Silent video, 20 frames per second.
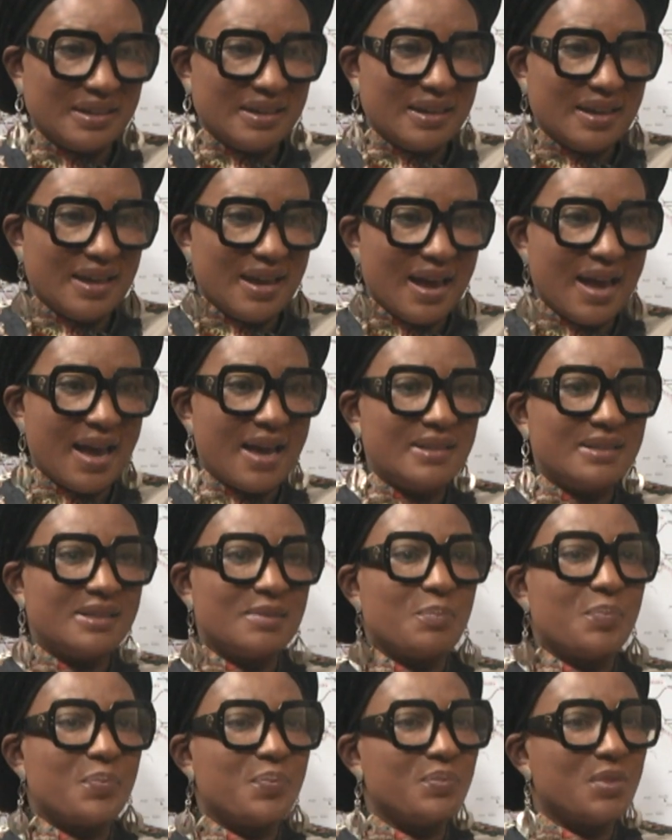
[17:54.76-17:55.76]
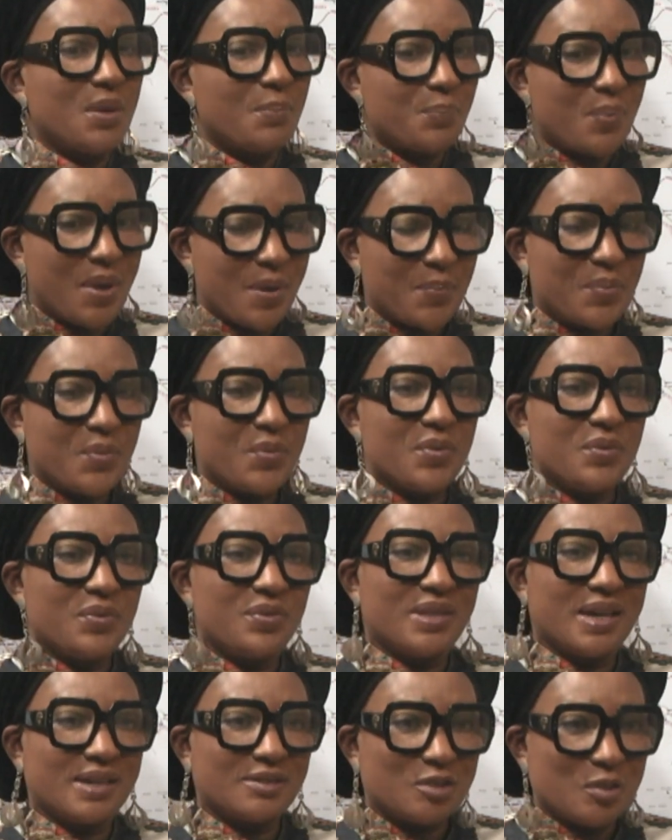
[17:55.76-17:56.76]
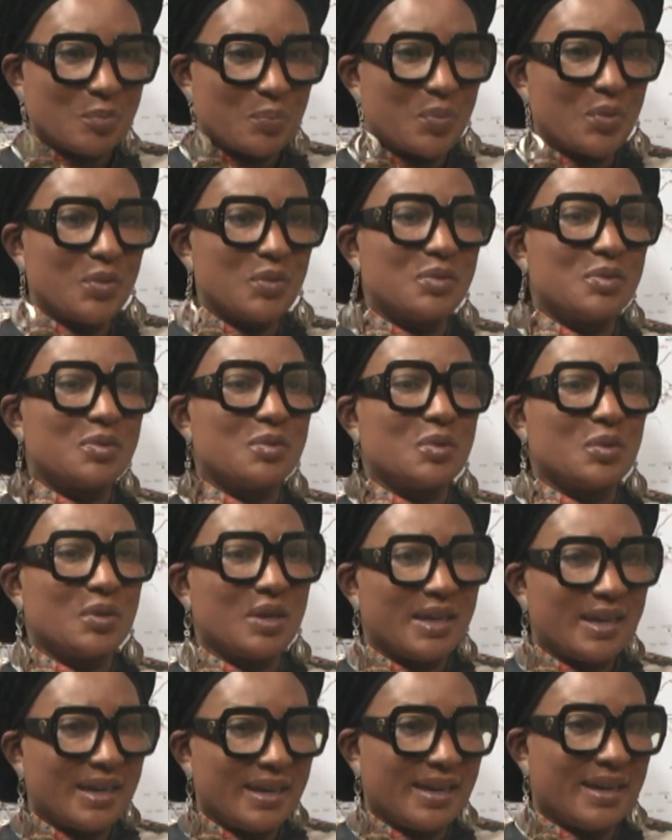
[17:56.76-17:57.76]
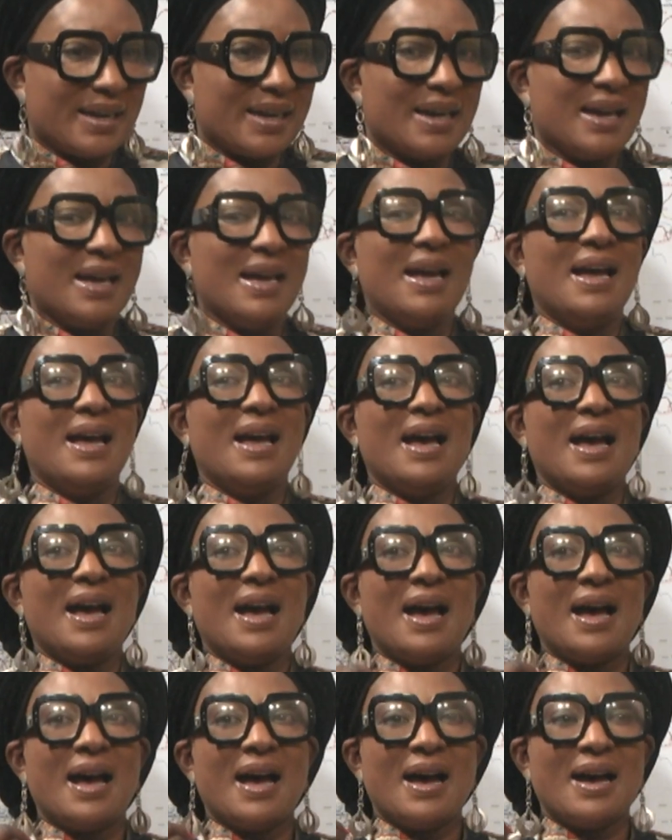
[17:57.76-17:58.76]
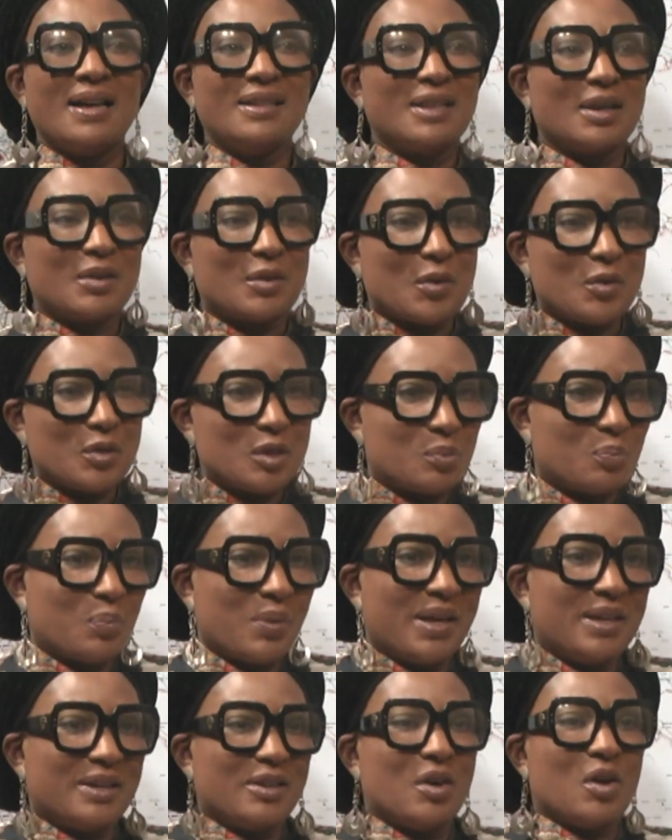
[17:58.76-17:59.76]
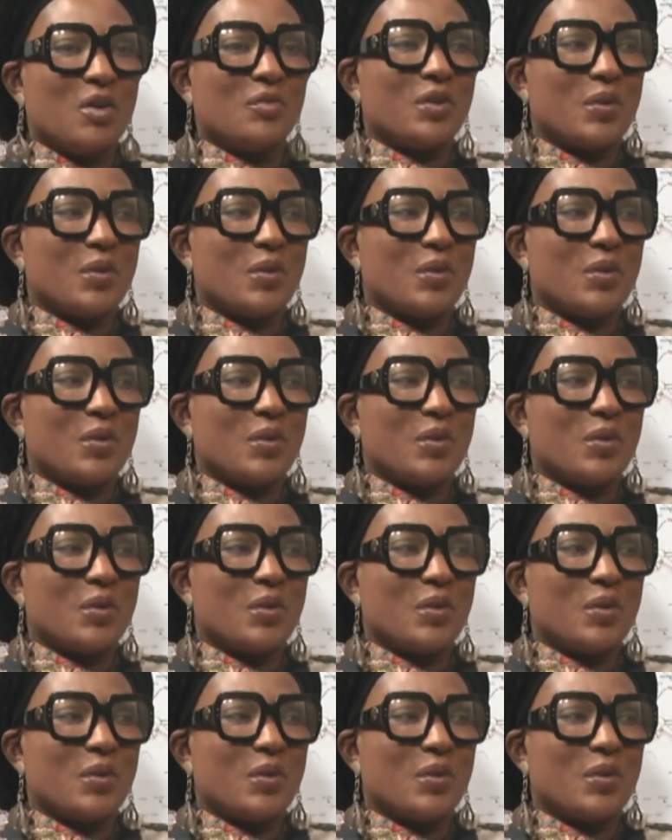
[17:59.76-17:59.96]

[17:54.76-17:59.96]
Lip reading: And the people that's supposed to hear the gospel of our